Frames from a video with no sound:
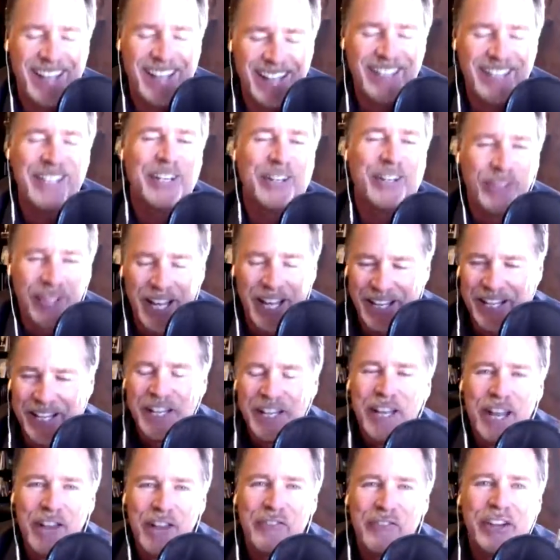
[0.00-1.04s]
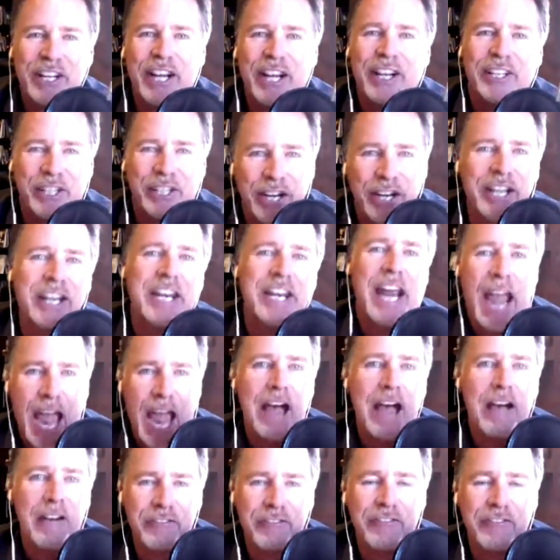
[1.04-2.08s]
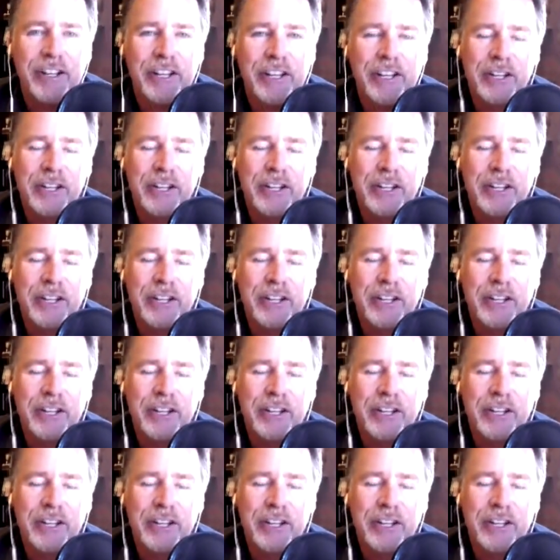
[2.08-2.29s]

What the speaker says: If it got cut in half.